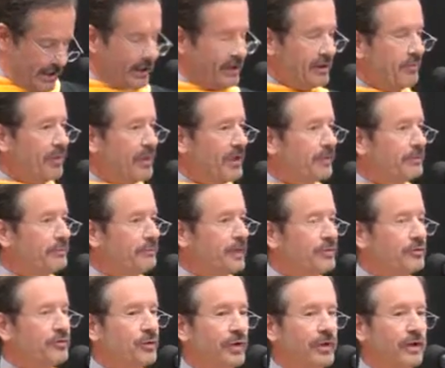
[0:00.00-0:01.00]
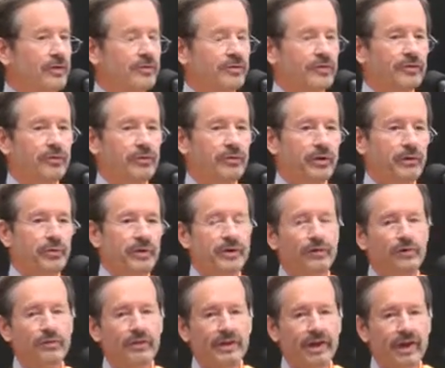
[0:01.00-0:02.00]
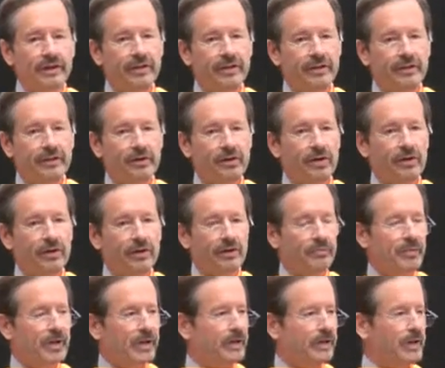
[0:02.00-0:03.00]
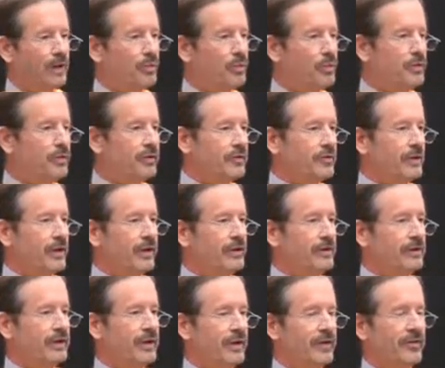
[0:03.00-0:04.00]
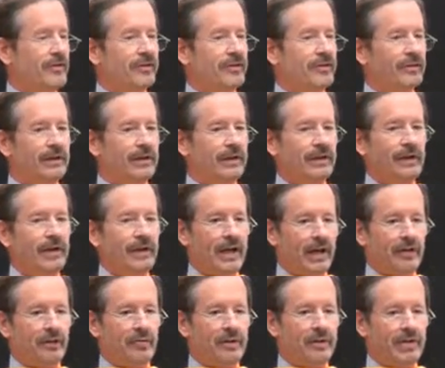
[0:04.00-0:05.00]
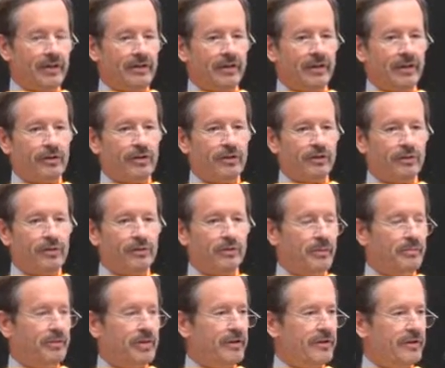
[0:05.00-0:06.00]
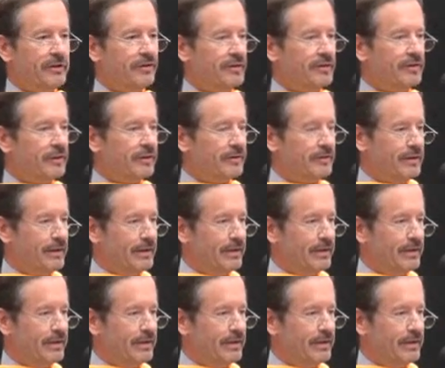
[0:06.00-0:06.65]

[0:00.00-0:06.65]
In the mid-20th century, we knew nothing at all about how one cell inherited how to be identical to the parent cell,